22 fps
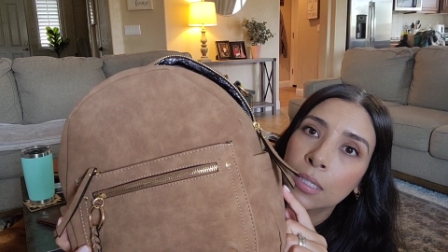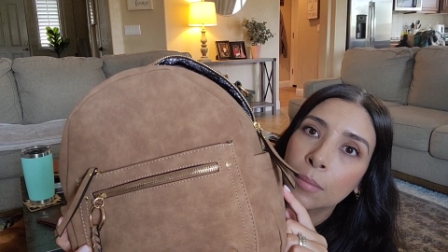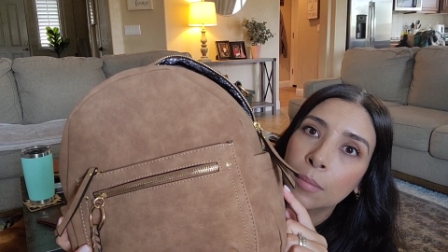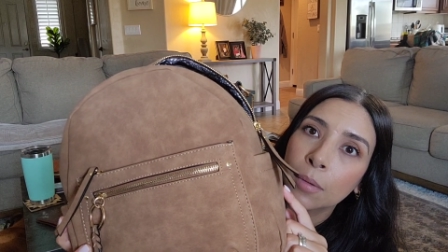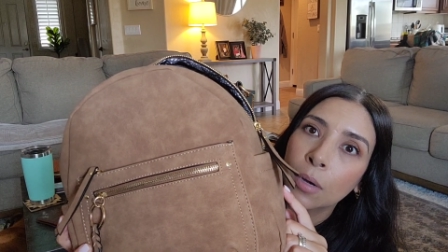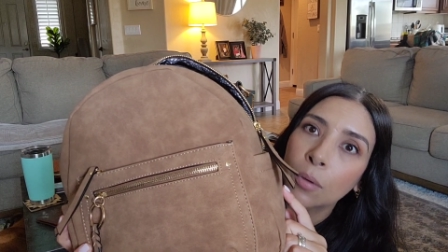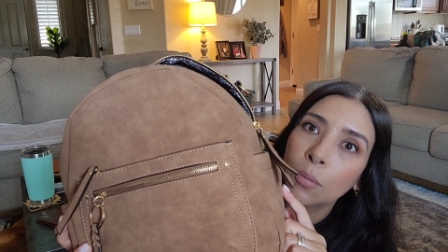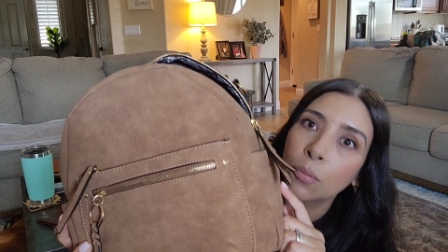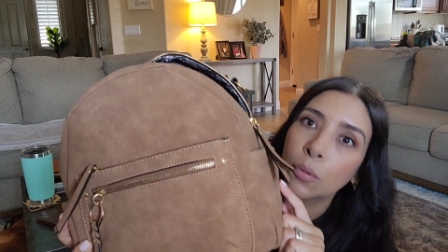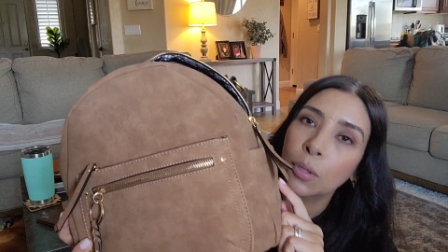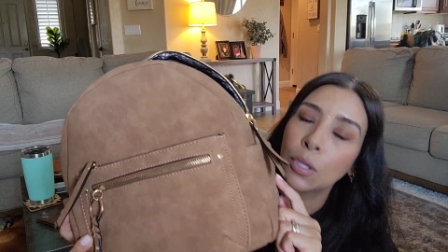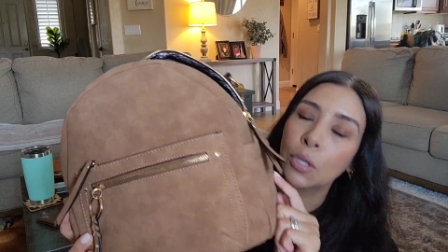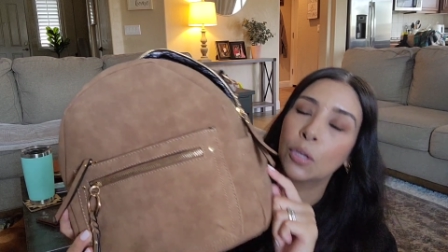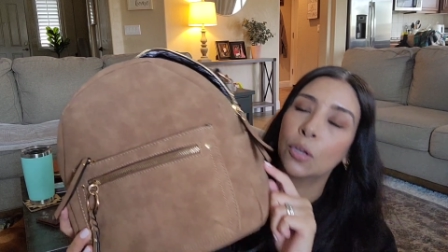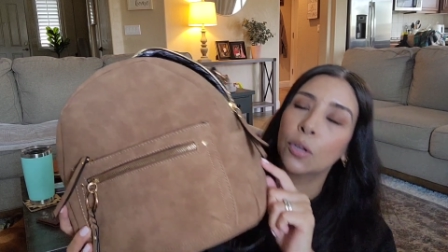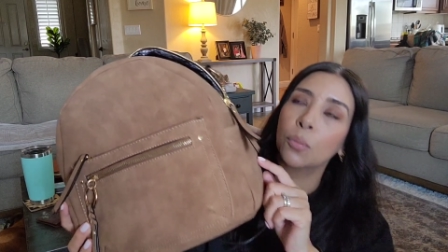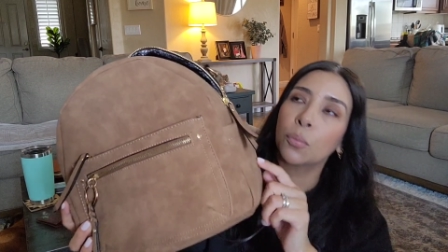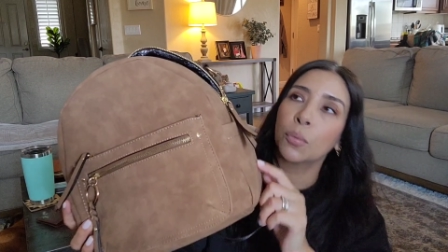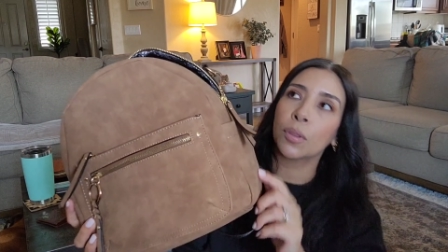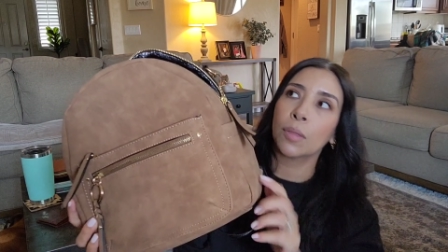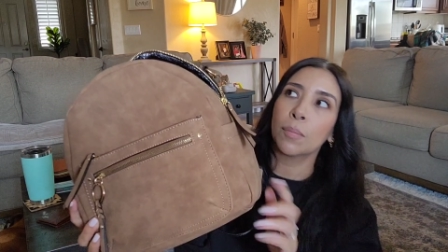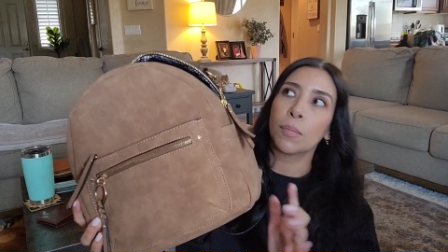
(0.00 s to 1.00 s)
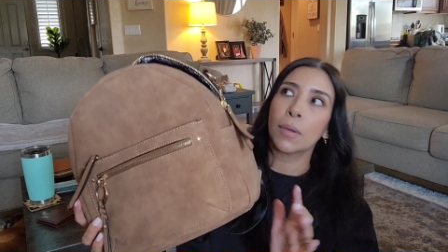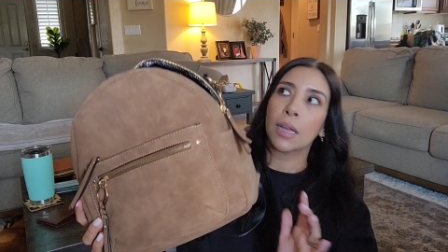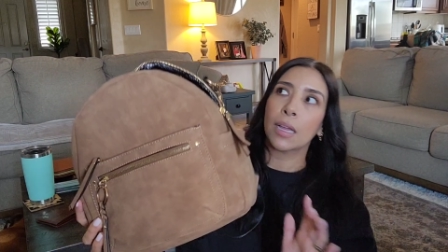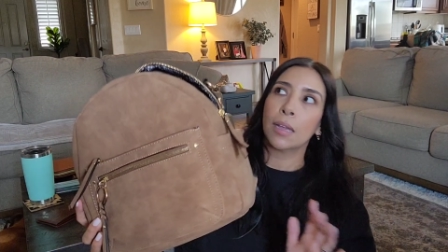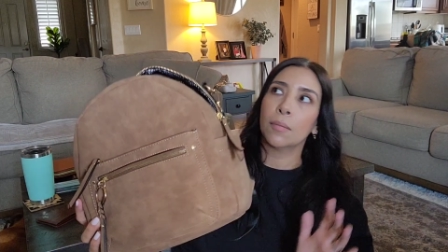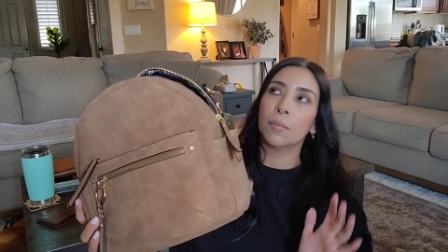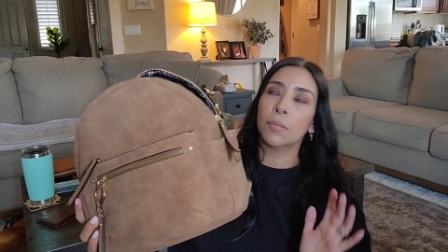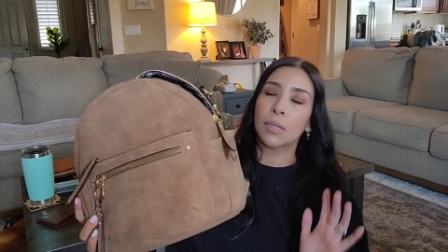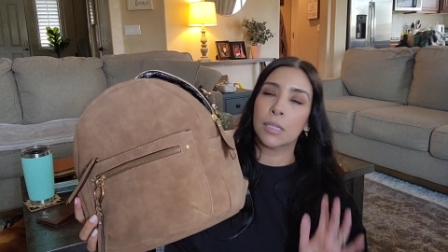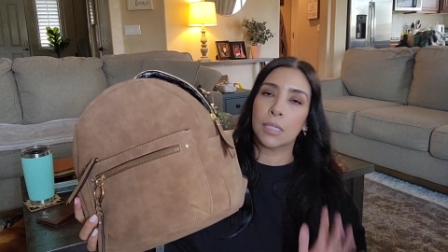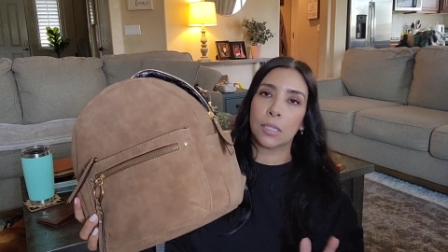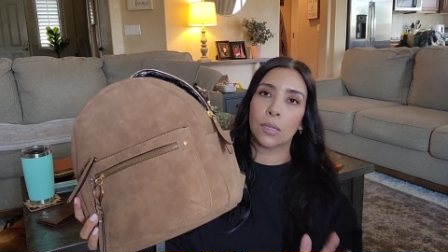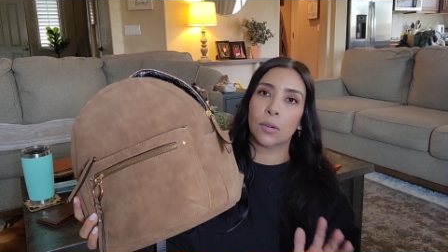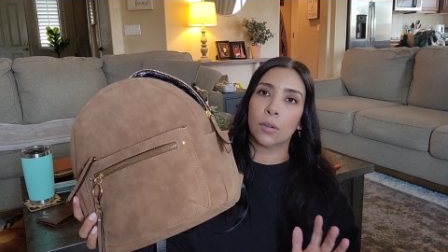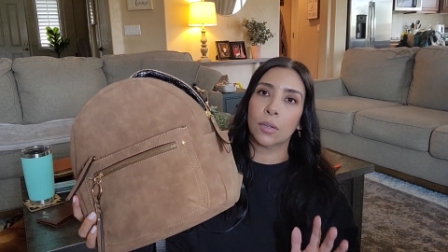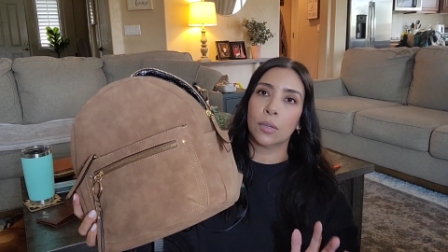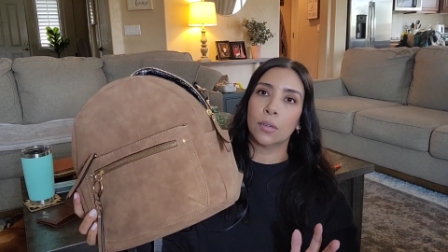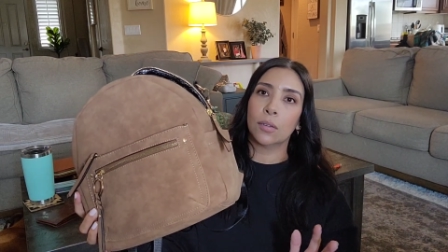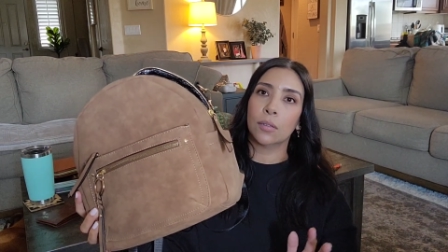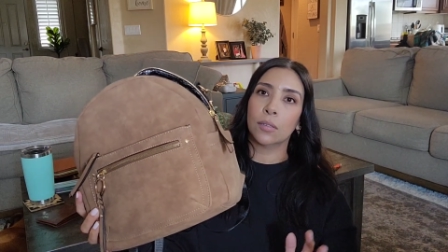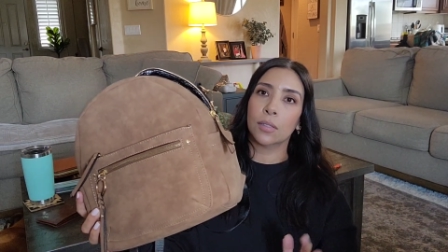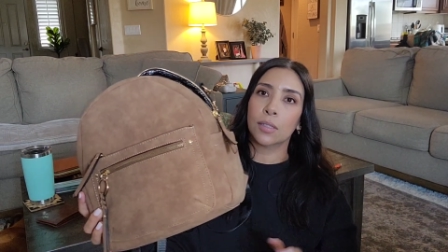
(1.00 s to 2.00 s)
because I'm not really good with my
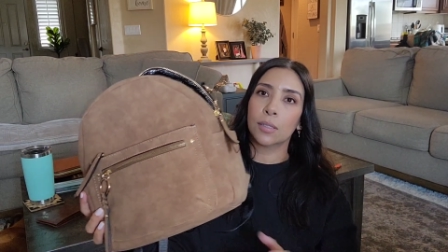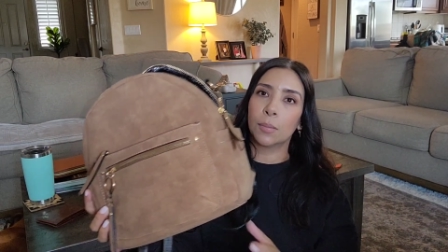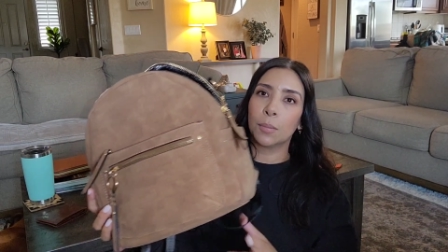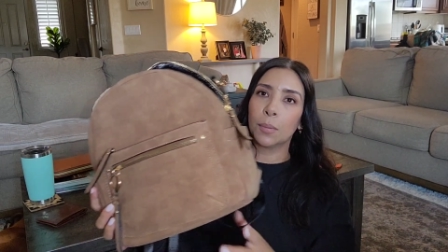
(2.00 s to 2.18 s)
materials,